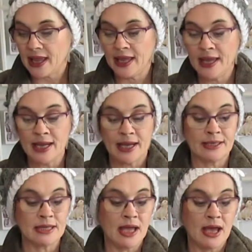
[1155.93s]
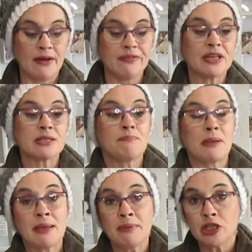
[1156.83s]
And I have this
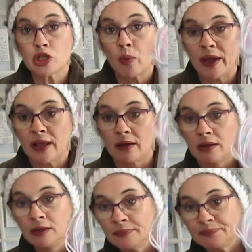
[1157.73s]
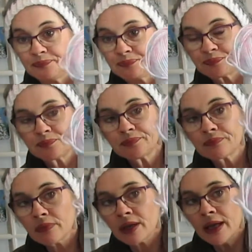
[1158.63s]
Baby Twinkle.
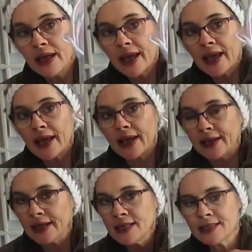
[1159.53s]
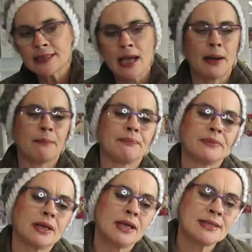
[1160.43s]
And it's, um,
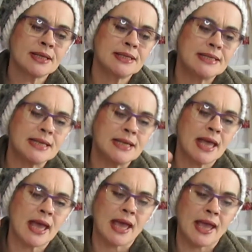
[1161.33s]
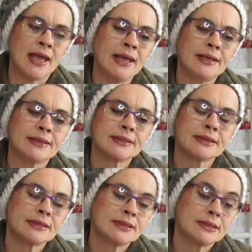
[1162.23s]
it's a DK.
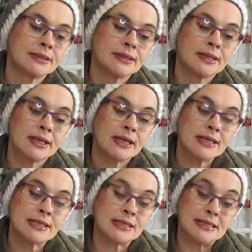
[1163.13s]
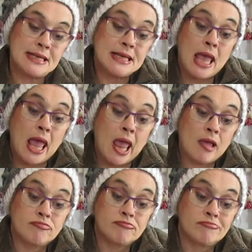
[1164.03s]
It's a
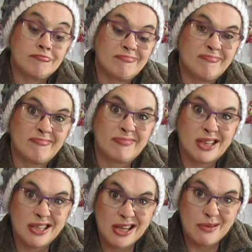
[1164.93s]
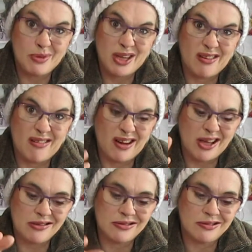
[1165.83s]
DK. What does that mean,
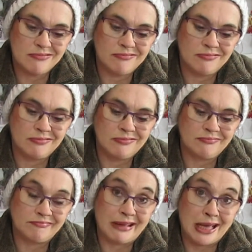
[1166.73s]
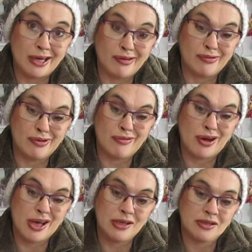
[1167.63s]
guys? I don't know,
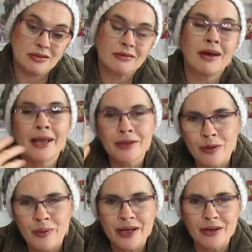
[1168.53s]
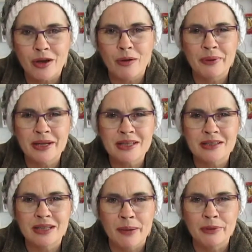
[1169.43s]
guys. I know, I know, but
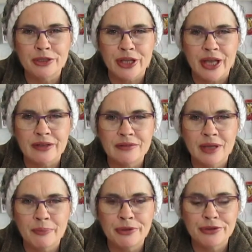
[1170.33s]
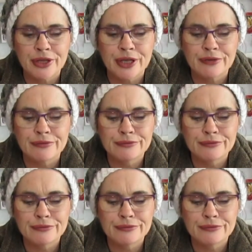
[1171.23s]
it, double knit, double knit.